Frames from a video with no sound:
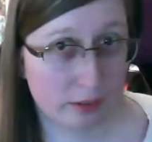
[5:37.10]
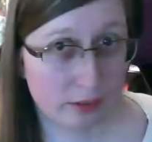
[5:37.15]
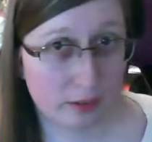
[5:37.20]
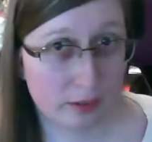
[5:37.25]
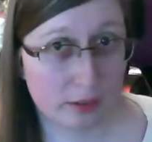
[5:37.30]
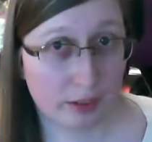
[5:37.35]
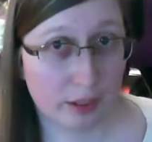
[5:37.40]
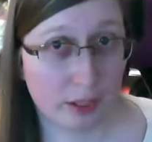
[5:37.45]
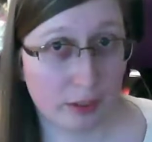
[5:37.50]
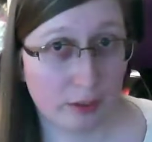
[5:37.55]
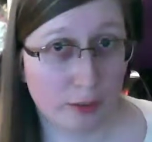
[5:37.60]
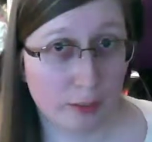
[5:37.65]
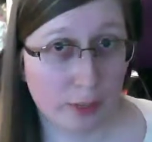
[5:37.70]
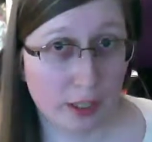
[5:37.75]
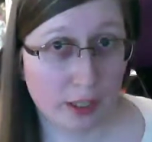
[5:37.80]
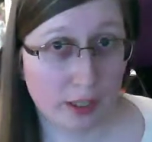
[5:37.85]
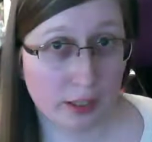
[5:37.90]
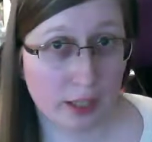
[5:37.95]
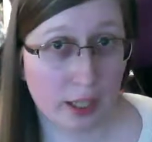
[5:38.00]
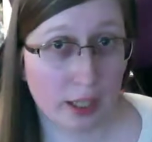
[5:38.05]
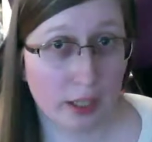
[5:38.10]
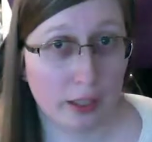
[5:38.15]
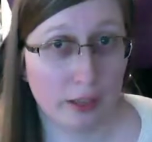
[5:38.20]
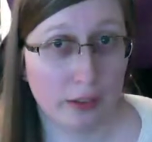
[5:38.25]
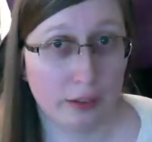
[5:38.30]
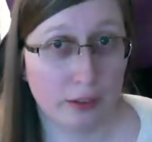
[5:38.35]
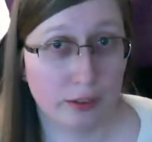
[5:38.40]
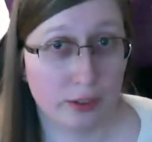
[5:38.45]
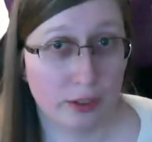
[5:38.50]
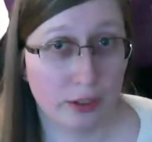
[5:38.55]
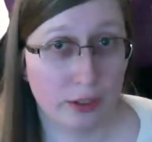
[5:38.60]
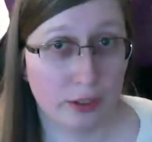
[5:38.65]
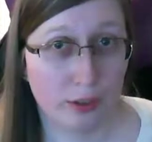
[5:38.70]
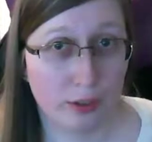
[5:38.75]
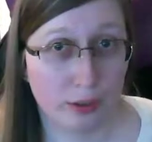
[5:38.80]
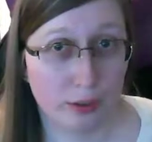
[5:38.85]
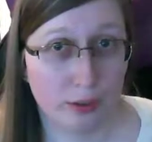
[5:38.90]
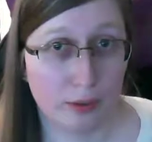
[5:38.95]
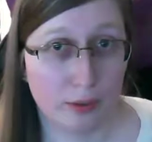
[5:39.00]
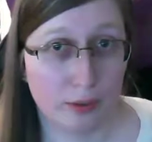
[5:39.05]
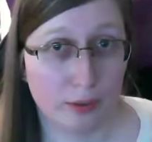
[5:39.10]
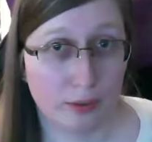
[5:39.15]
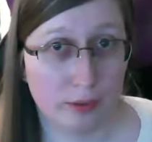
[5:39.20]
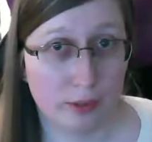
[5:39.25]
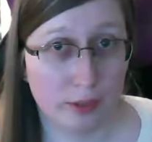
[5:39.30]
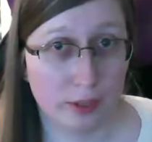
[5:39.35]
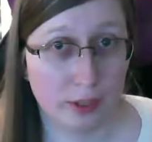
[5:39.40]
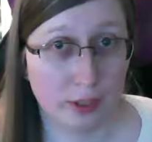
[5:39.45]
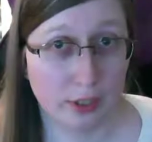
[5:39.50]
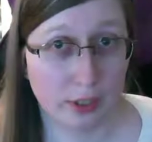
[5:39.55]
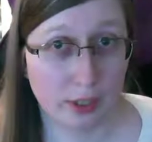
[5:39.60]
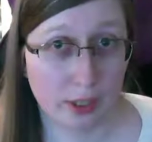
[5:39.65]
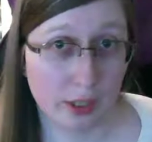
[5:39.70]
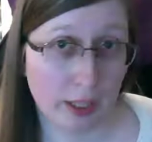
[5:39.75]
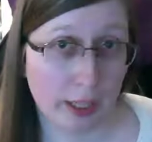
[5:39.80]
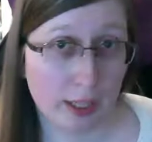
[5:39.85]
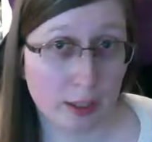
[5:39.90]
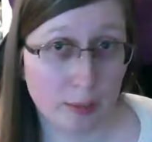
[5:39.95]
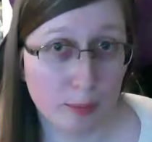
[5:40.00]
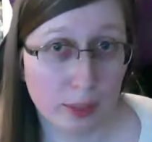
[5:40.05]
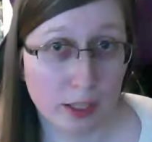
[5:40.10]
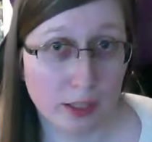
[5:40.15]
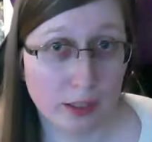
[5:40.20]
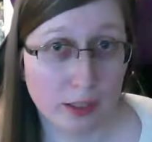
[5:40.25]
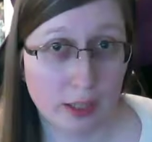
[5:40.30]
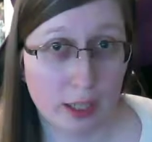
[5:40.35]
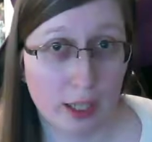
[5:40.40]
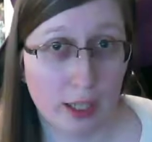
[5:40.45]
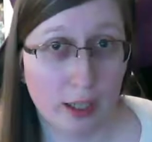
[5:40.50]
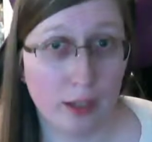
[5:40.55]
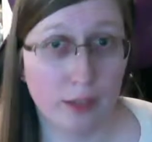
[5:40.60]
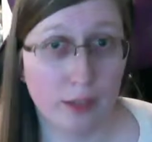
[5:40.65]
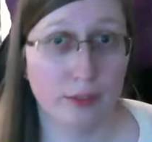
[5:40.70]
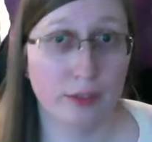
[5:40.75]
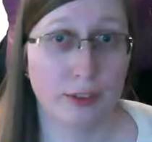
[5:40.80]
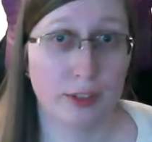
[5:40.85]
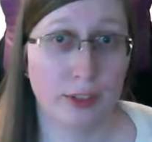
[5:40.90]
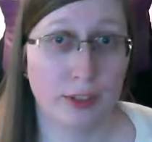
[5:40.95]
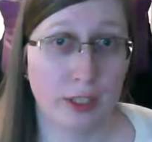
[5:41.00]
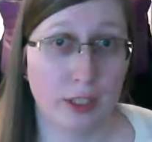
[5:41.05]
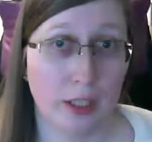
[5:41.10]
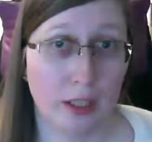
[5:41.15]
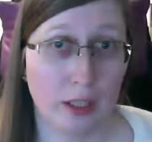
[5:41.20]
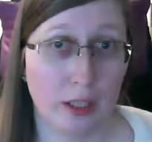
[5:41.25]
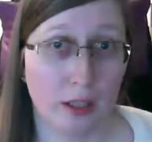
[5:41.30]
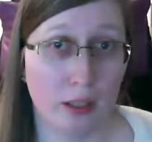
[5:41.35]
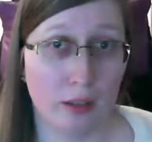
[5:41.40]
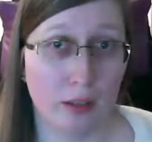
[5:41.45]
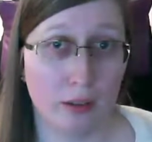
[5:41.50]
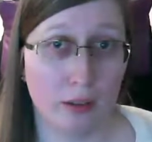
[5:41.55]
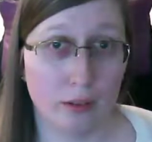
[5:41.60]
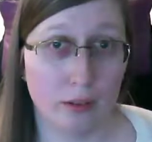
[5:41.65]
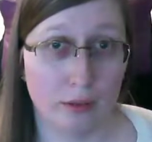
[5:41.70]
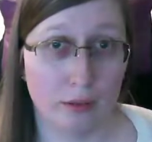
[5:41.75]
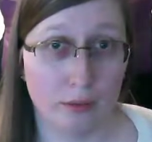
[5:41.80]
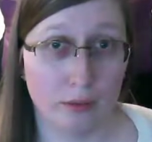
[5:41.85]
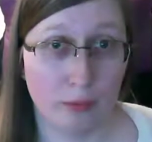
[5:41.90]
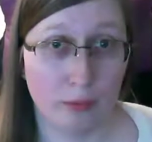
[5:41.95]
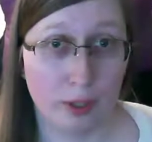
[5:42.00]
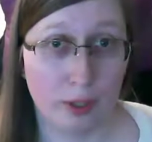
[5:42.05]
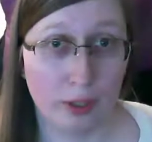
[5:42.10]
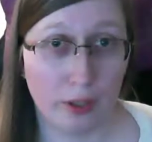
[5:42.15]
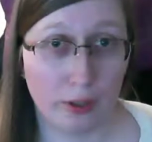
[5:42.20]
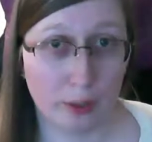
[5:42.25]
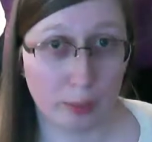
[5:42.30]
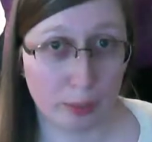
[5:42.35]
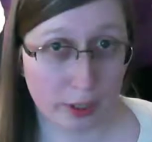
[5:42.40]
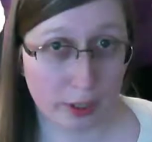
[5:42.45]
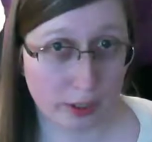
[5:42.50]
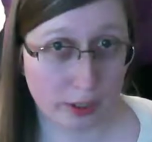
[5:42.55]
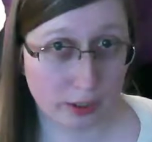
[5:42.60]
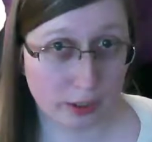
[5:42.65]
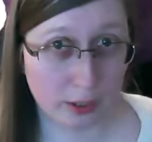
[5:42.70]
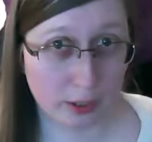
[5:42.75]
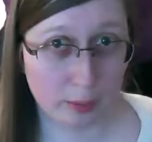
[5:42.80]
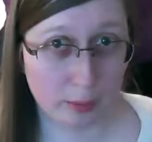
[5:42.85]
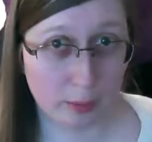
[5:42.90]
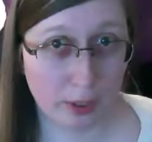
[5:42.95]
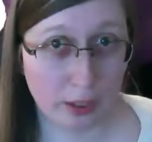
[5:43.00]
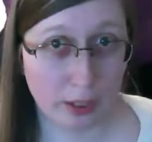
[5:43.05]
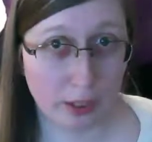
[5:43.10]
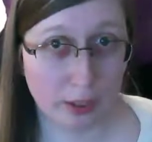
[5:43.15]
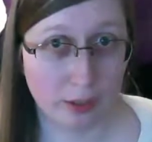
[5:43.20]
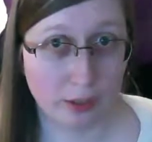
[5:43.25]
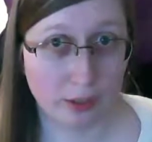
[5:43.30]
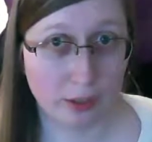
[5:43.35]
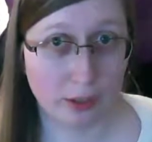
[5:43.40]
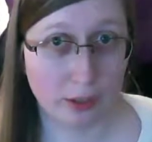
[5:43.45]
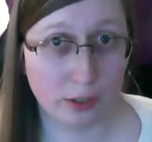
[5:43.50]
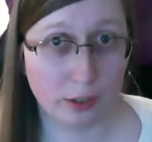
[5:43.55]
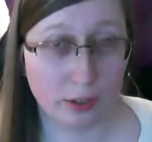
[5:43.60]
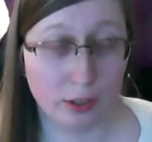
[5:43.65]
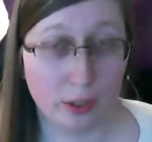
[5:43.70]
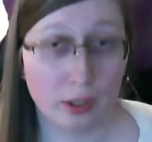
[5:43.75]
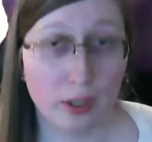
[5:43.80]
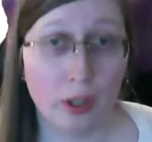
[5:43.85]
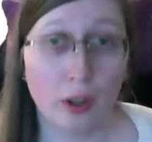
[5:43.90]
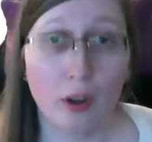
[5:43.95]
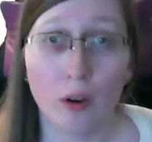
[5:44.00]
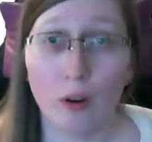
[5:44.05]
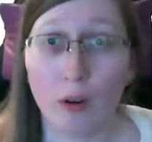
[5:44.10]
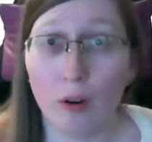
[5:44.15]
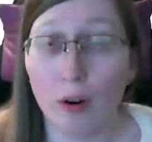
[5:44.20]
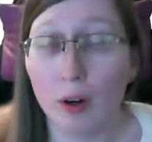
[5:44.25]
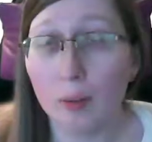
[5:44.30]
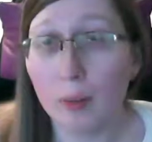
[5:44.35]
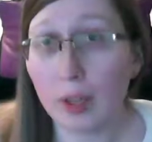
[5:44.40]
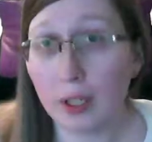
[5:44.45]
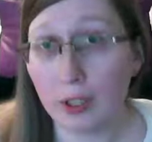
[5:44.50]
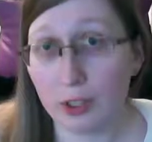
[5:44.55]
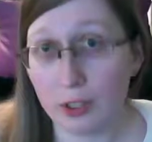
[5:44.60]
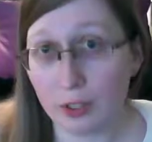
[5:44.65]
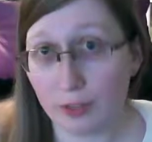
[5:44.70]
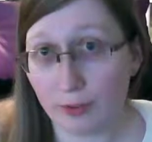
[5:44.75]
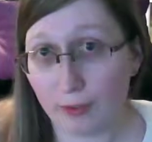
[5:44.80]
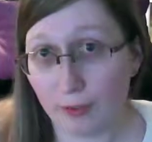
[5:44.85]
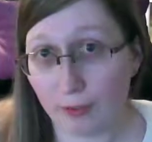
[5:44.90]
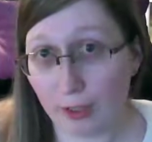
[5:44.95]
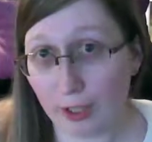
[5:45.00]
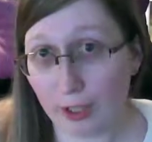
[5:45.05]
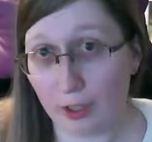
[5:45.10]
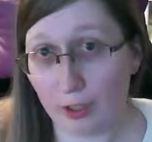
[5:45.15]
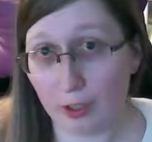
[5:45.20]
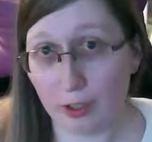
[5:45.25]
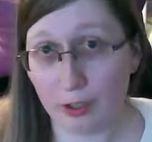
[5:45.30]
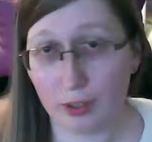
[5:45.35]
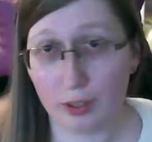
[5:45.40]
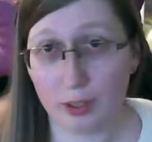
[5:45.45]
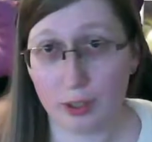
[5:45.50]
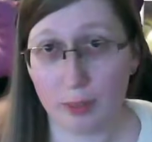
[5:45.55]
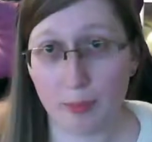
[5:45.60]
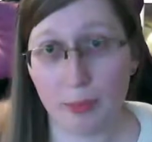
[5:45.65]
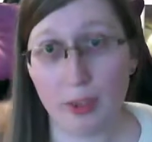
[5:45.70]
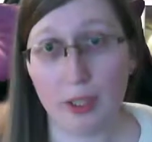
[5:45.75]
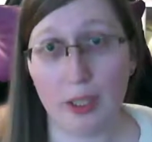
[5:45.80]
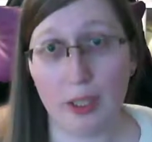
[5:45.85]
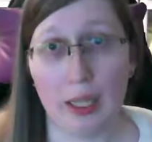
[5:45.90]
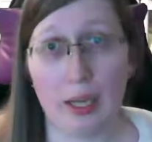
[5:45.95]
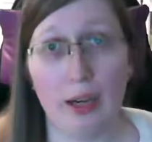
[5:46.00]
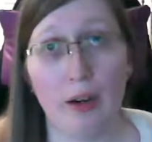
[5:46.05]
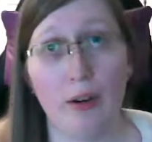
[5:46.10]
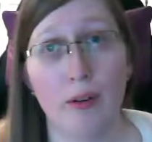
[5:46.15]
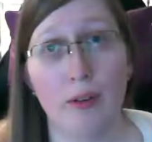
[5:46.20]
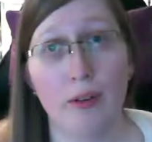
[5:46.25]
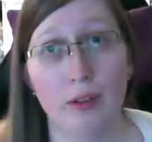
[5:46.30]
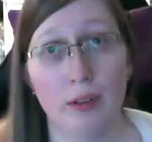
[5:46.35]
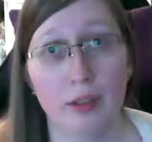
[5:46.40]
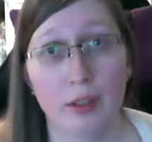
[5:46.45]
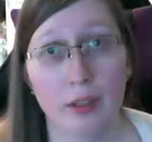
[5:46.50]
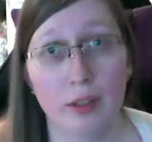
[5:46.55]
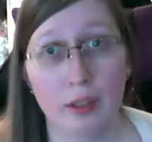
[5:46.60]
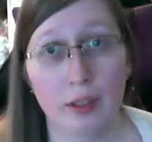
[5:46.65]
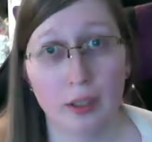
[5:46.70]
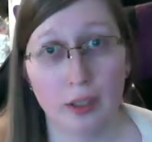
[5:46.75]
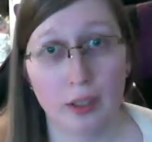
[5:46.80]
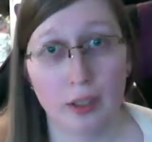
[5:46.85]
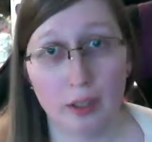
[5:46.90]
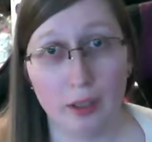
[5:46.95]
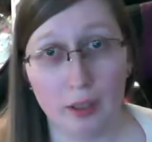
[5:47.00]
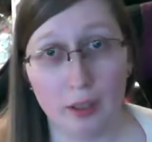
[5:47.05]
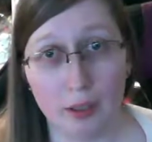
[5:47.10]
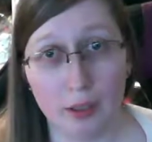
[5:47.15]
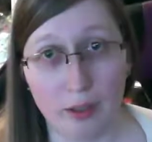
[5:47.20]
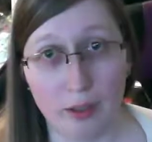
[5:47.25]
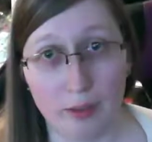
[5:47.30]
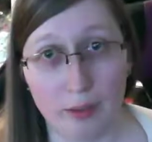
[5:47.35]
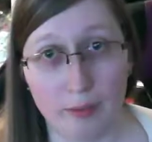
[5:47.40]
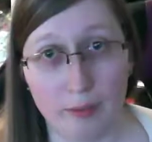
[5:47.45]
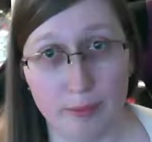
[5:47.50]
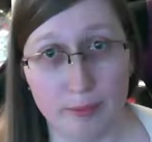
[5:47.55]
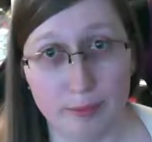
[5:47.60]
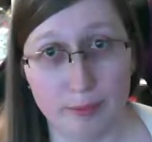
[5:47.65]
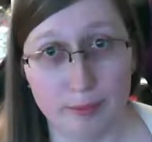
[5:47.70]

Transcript: gives me a second to just collect myself, see what other plays somebody else is doing, or I might just figure something out um,